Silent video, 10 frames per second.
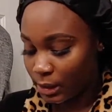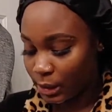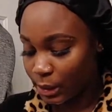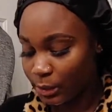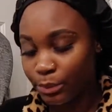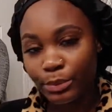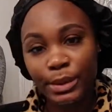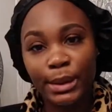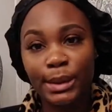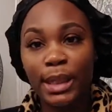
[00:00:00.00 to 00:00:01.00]
So
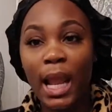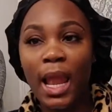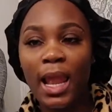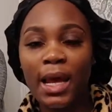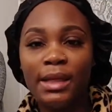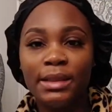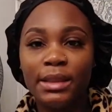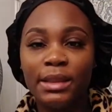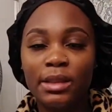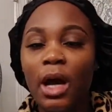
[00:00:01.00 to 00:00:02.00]
yeah, let's
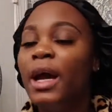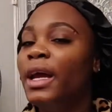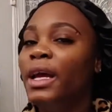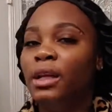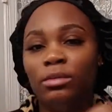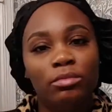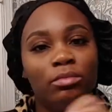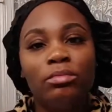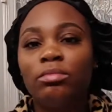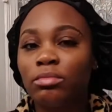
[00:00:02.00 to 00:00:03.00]
get started.
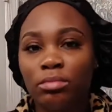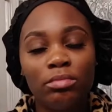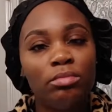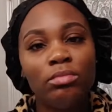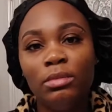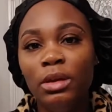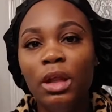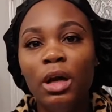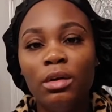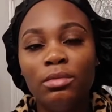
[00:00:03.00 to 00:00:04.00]
And
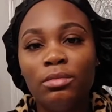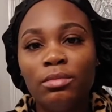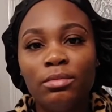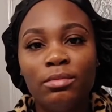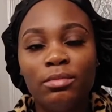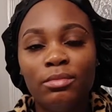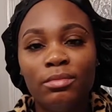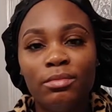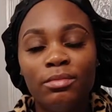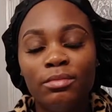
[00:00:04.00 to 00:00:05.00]
look,
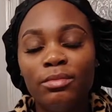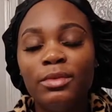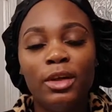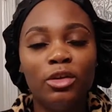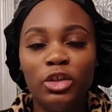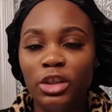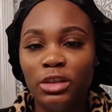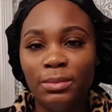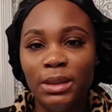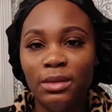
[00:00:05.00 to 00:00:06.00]
don't
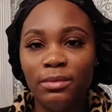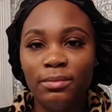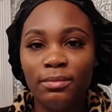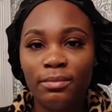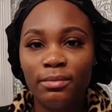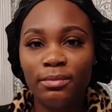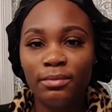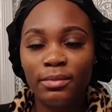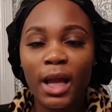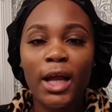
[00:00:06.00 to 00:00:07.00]
judge me.
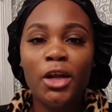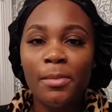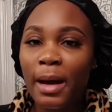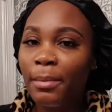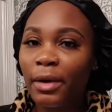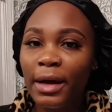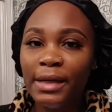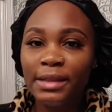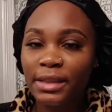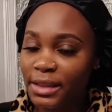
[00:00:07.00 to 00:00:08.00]
I know my
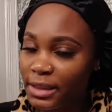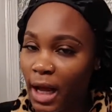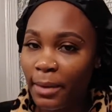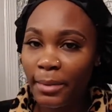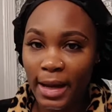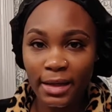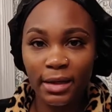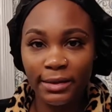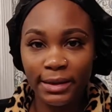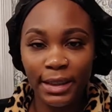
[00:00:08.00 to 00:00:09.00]
braids is not right
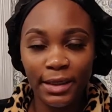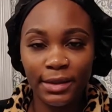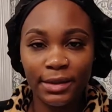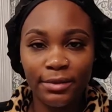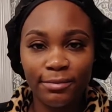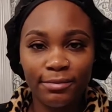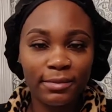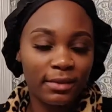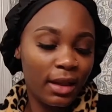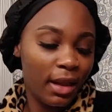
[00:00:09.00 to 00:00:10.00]
under here,
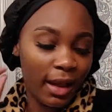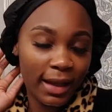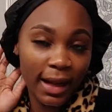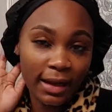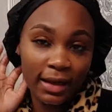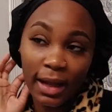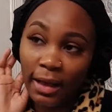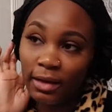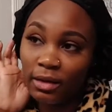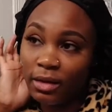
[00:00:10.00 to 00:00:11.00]
and I look
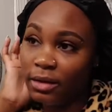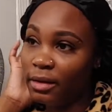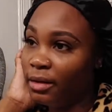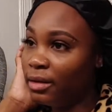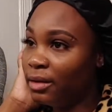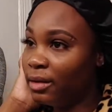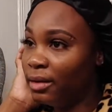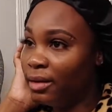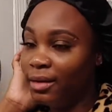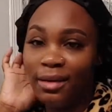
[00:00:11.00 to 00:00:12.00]
like a little,
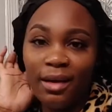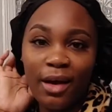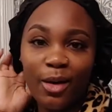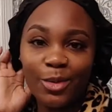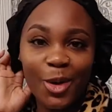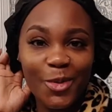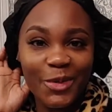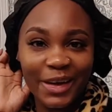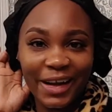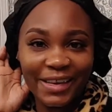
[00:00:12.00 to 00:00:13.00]
I don't know
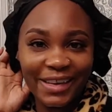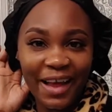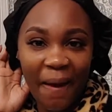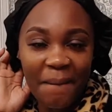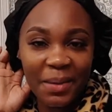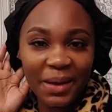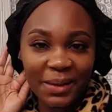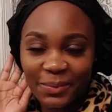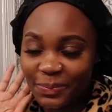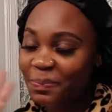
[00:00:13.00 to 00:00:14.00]
what I look like,
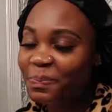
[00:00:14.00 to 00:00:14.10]
but